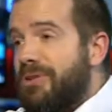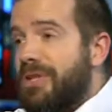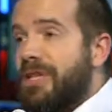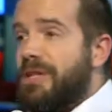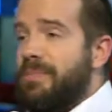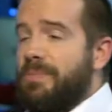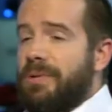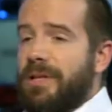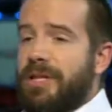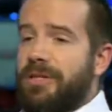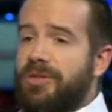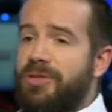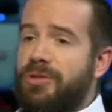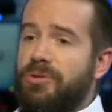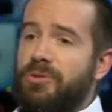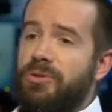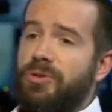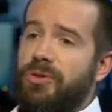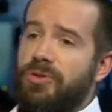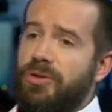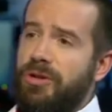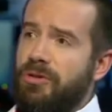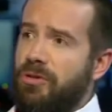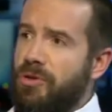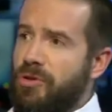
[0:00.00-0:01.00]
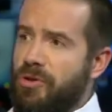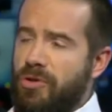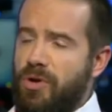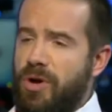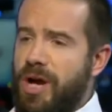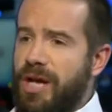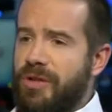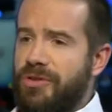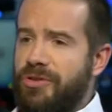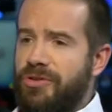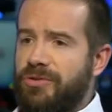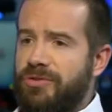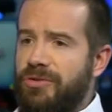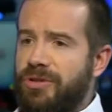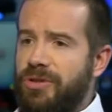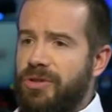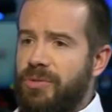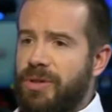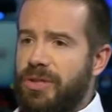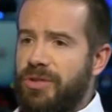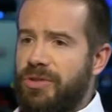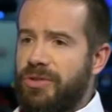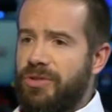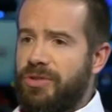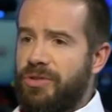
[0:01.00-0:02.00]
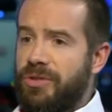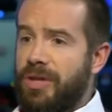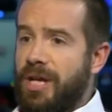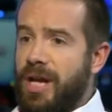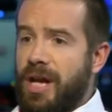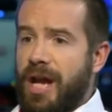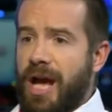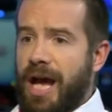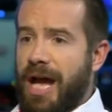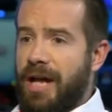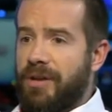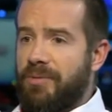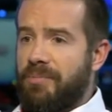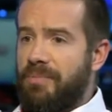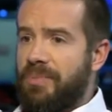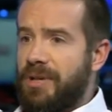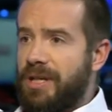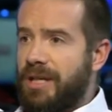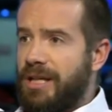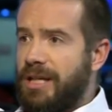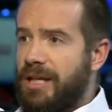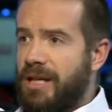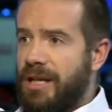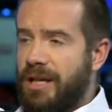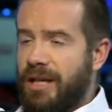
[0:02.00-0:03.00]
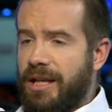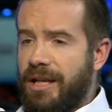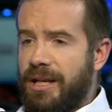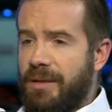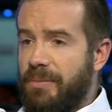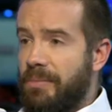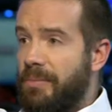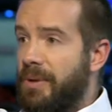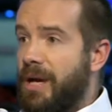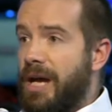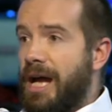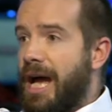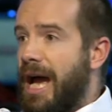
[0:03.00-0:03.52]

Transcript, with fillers: his political career on not answering a question and being glib.